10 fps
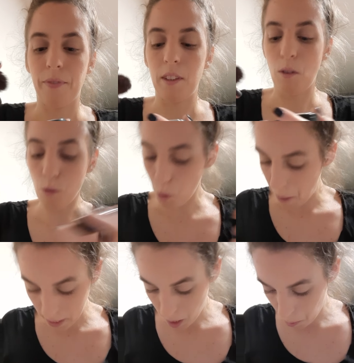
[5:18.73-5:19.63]
Don't go
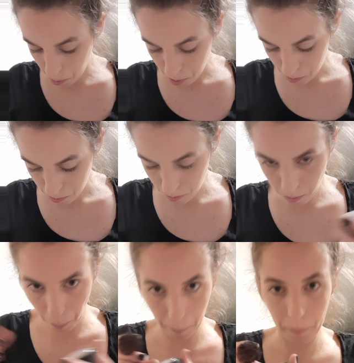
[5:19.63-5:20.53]
back up.
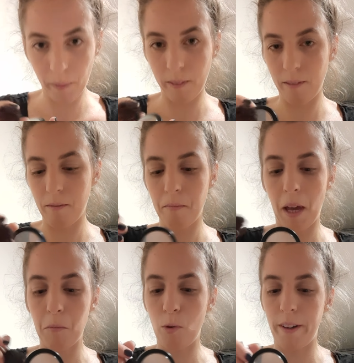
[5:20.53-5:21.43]

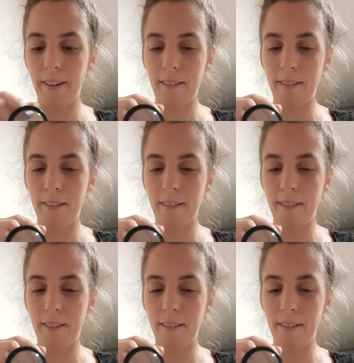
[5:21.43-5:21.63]
Bad boy.